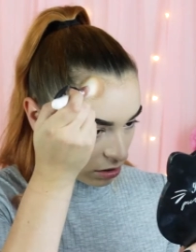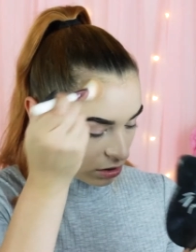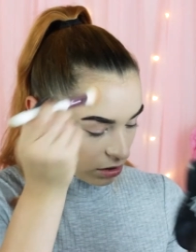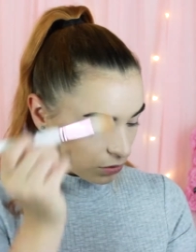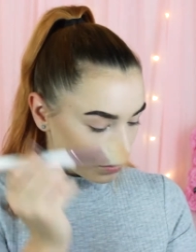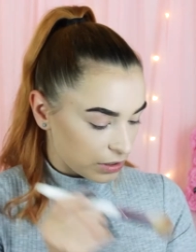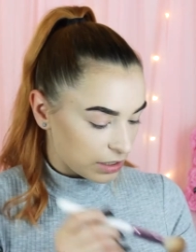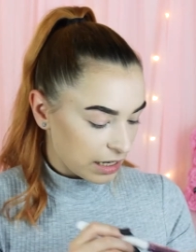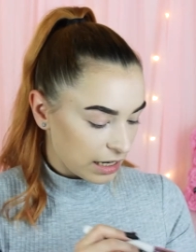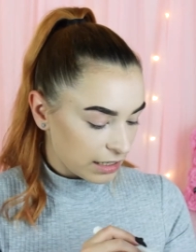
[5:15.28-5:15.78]
So
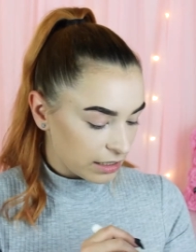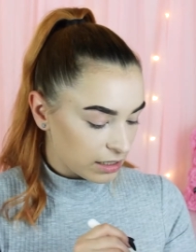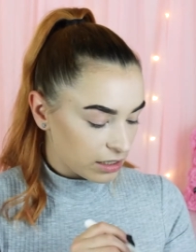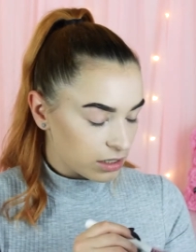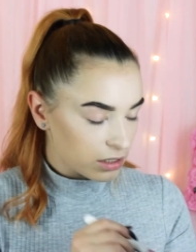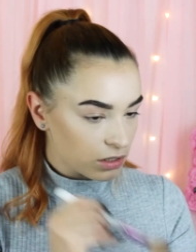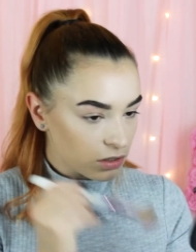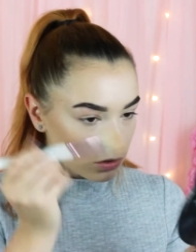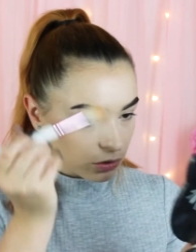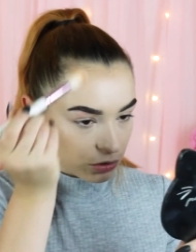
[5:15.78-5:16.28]
that
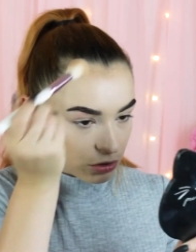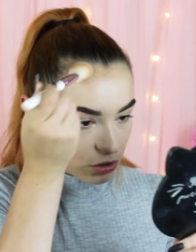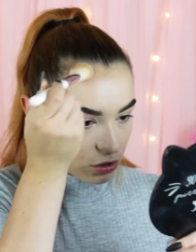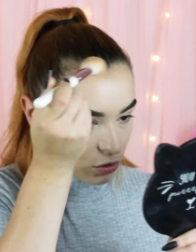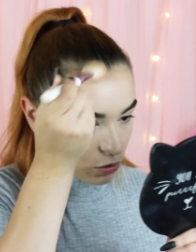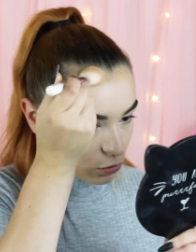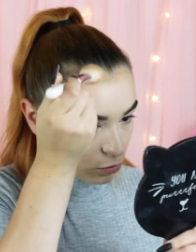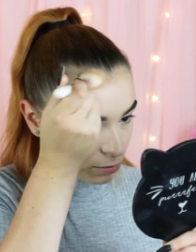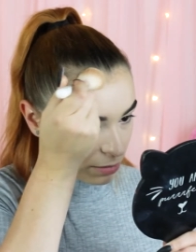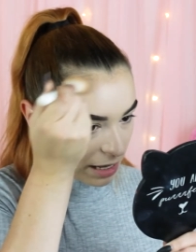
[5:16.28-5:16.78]
doesn't look
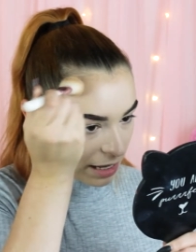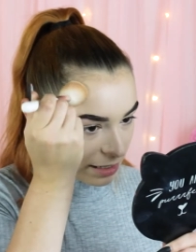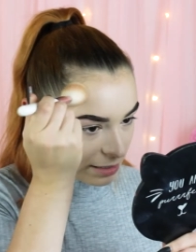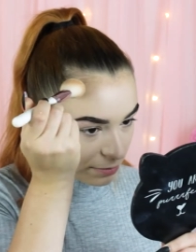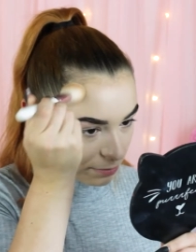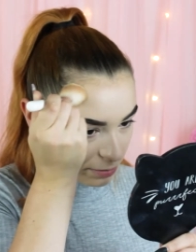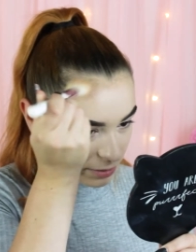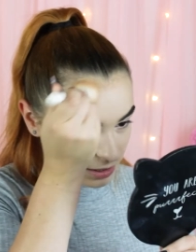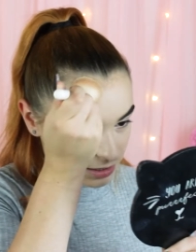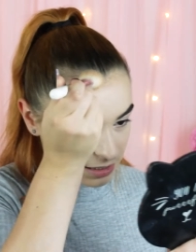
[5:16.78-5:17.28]
too
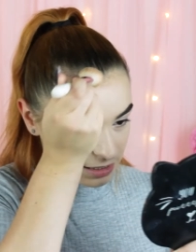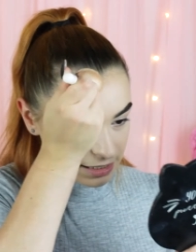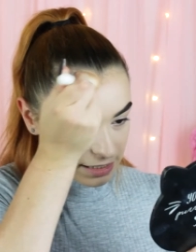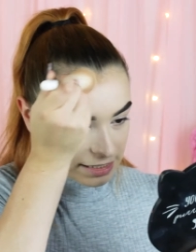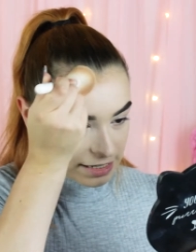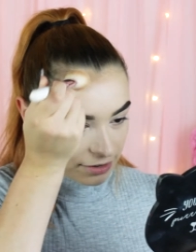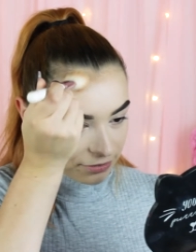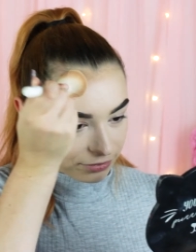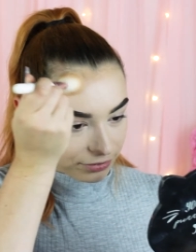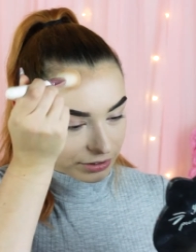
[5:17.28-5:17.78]
bad, but
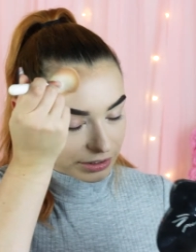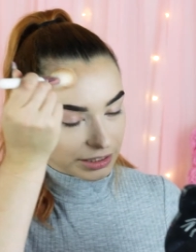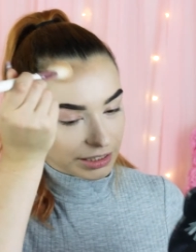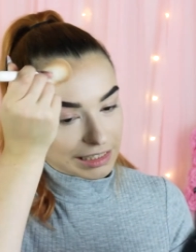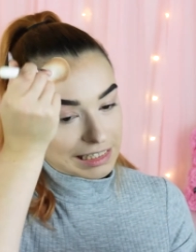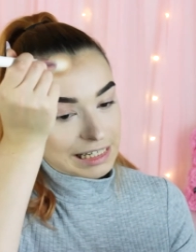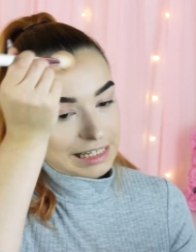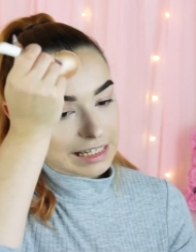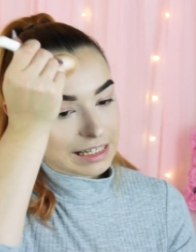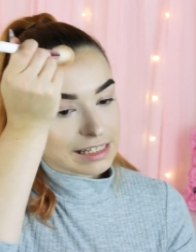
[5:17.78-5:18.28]

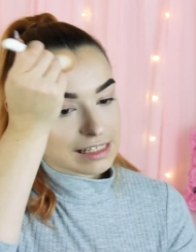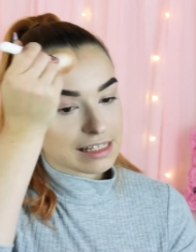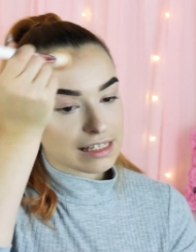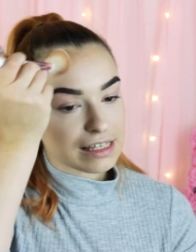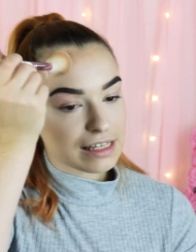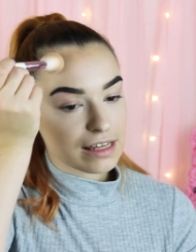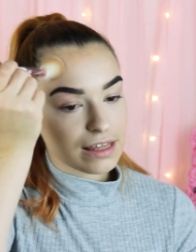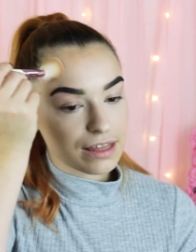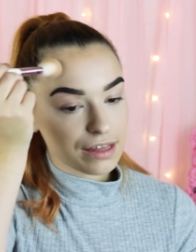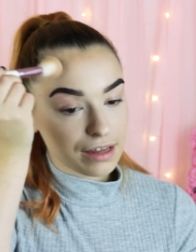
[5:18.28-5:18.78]
definitely is
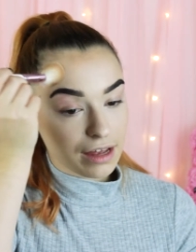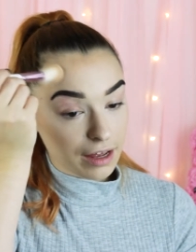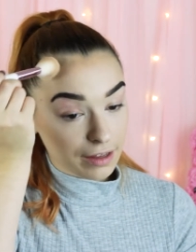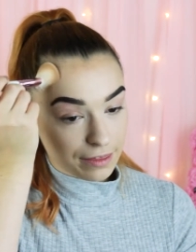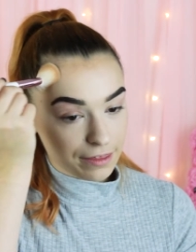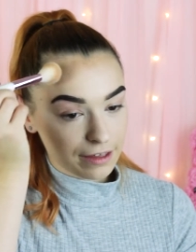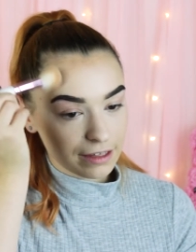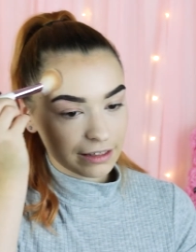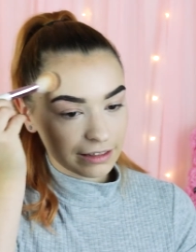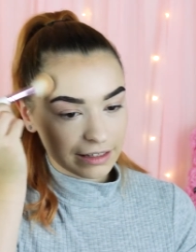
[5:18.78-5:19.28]

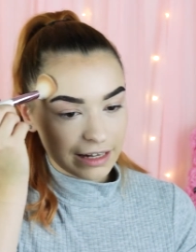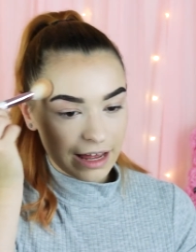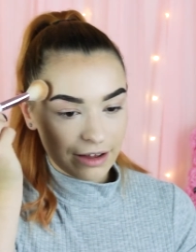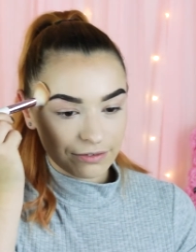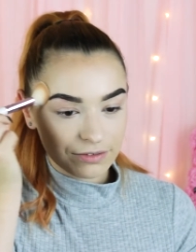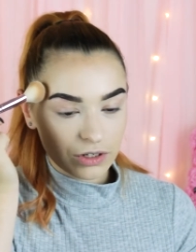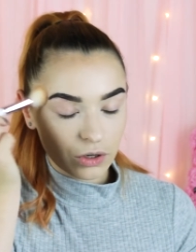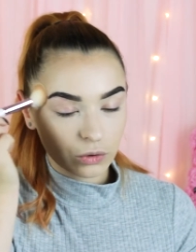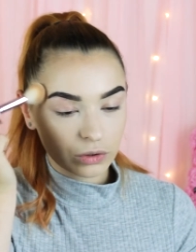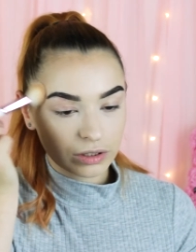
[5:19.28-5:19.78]
nothing
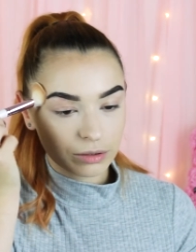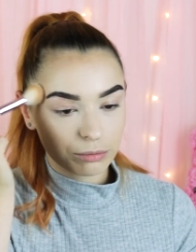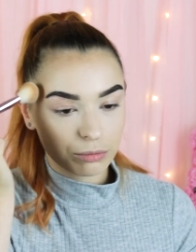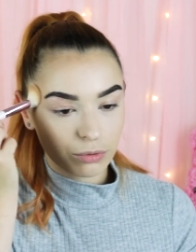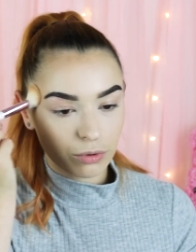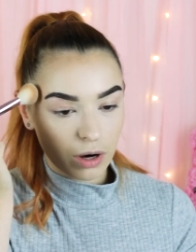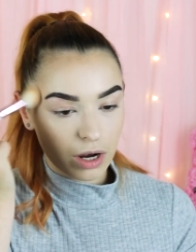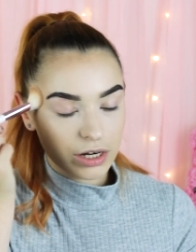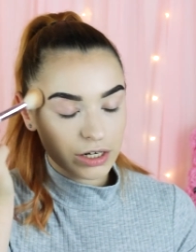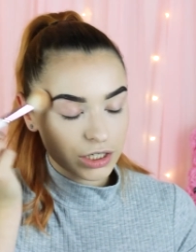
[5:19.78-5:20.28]
left on the
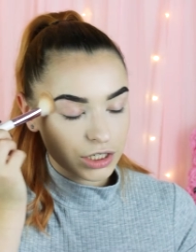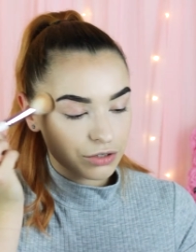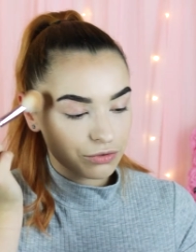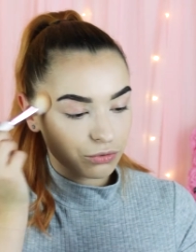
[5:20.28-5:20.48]
brush